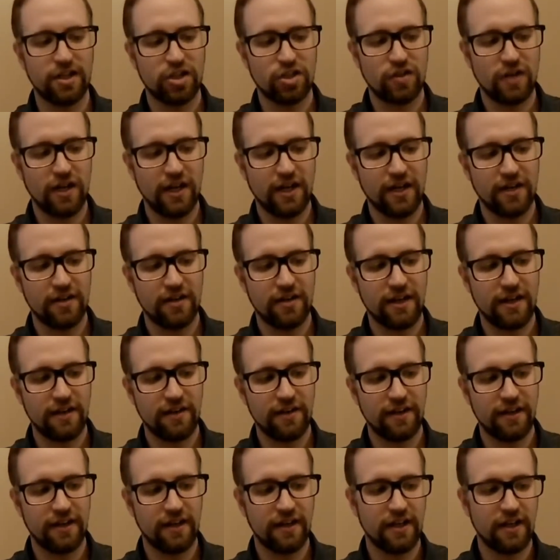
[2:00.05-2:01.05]
tracker
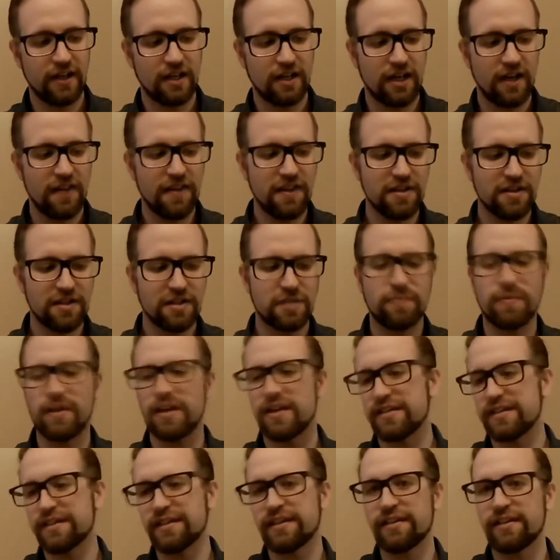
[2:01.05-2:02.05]
down here, and then just
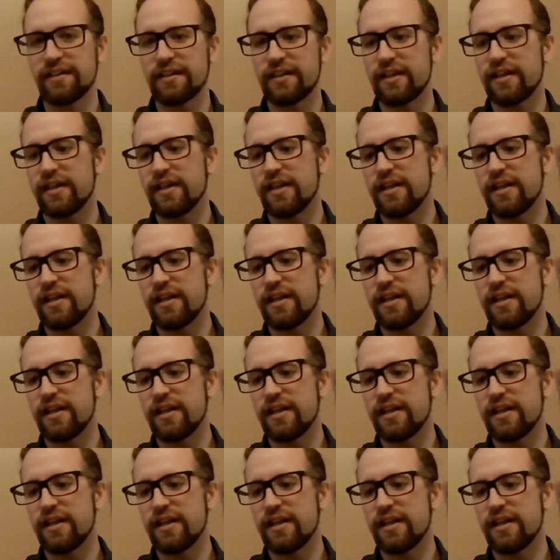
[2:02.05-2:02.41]
basically,